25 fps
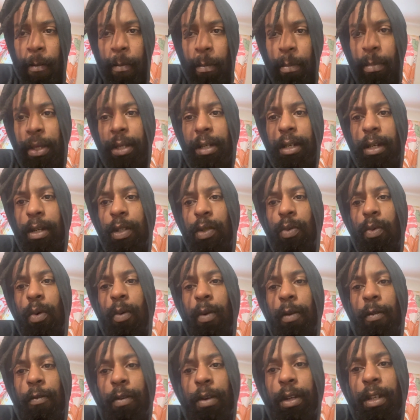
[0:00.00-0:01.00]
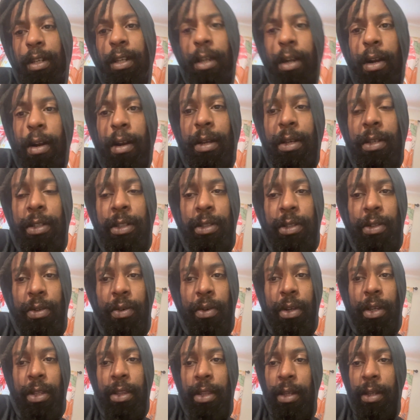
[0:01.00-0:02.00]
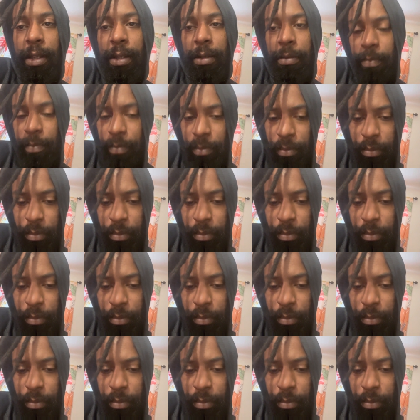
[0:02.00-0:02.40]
because when we forget our history, then